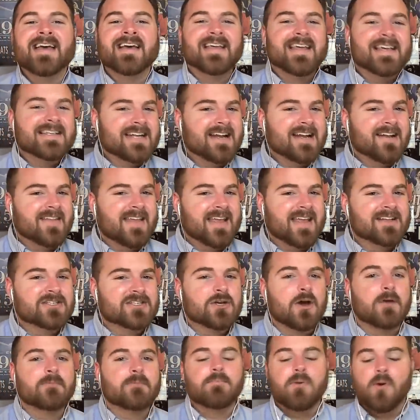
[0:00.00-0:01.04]
gets into the end
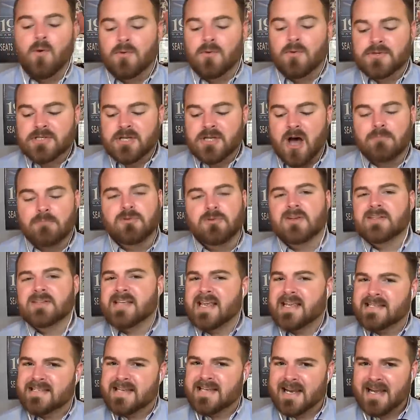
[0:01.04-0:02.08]
zone, pulls up, looks
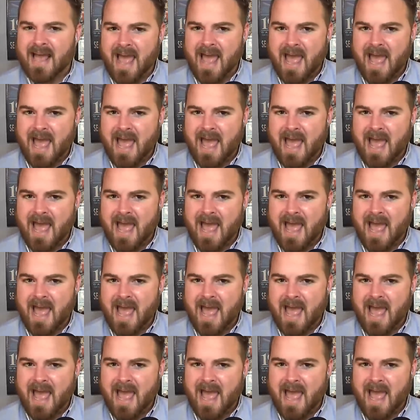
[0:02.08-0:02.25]
like he's got a